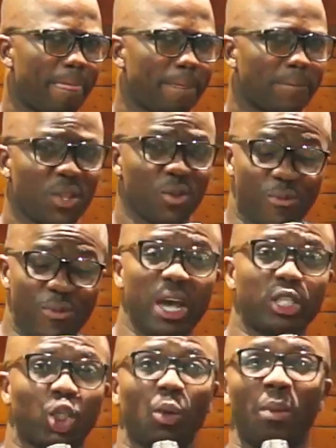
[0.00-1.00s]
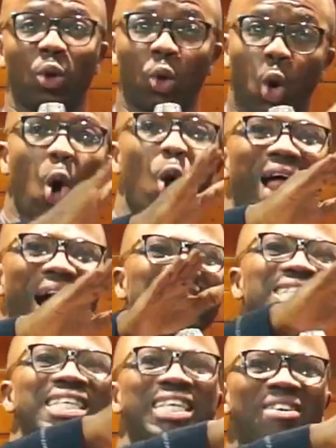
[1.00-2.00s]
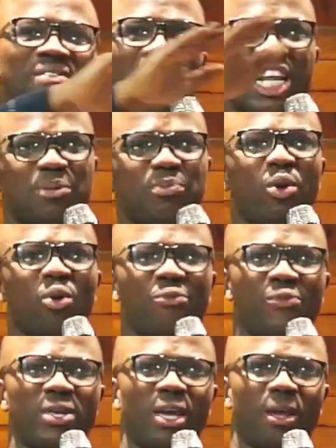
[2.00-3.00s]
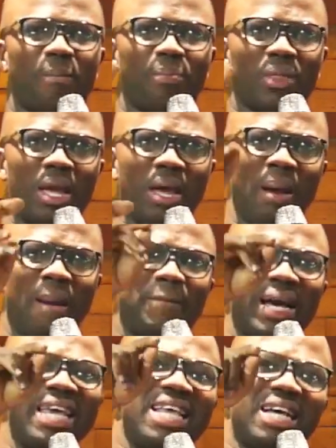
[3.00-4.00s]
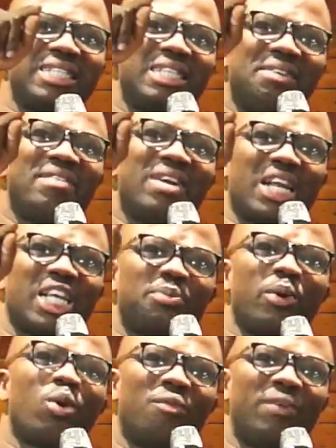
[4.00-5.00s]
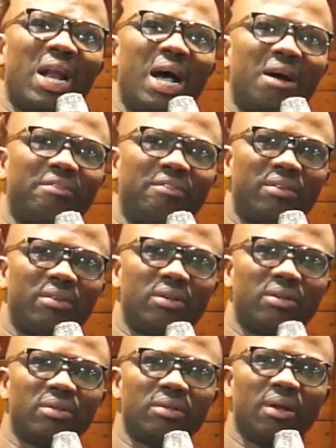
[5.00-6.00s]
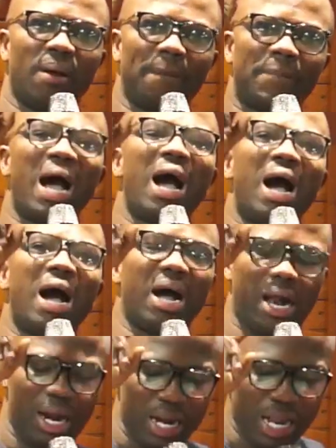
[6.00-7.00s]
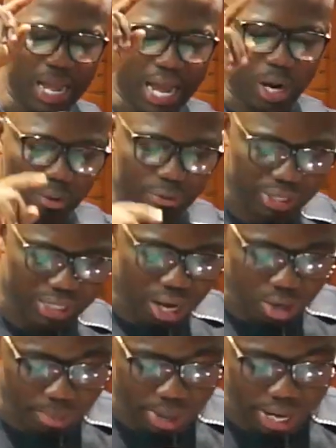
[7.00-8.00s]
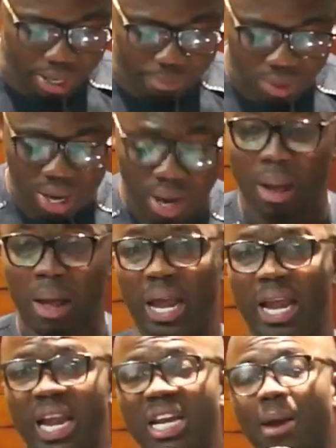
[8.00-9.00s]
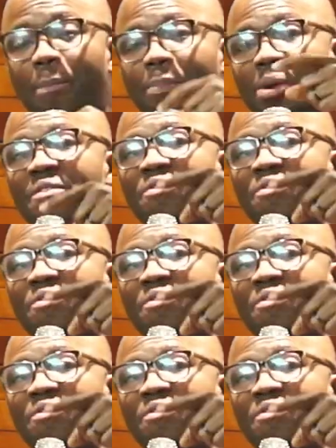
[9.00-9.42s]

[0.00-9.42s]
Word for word: Fear should not be. God hasn't given us the spirit of fear, but He has given us the spirit of love, power, and of sound mind. In the previous